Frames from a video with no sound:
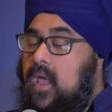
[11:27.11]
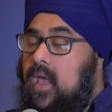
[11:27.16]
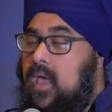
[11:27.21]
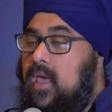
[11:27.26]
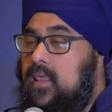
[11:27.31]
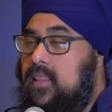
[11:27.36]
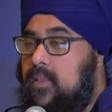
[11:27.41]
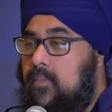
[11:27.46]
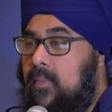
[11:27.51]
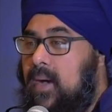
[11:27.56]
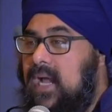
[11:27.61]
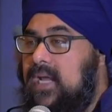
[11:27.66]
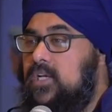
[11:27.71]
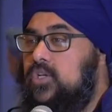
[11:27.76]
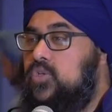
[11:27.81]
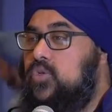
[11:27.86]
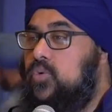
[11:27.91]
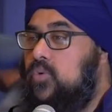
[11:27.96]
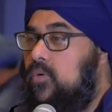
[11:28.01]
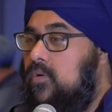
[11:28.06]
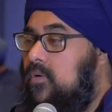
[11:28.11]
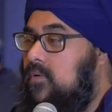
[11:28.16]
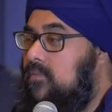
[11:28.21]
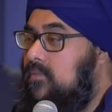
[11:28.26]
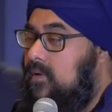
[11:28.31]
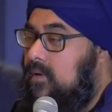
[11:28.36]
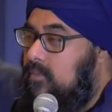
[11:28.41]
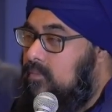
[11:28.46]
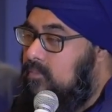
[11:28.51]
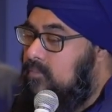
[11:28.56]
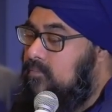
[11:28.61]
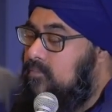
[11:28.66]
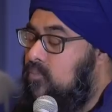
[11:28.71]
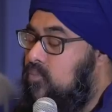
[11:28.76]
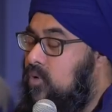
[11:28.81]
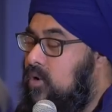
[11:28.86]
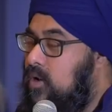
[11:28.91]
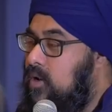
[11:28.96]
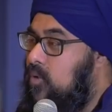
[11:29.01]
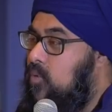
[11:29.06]
And the mind tool,
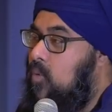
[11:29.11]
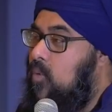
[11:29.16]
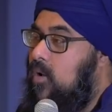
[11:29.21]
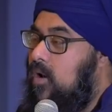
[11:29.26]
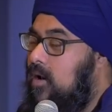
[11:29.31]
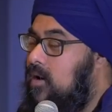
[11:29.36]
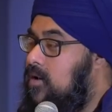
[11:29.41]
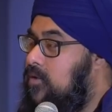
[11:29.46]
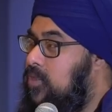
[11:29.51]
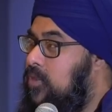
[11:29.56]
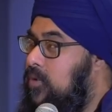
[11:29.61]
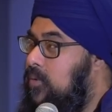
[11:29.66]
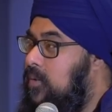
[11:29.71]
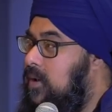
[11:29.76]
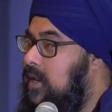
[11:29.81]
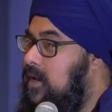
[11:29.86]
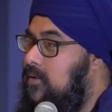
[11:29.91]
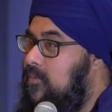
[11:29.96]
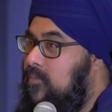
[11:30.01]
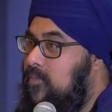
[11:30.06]
and we're going to work through it,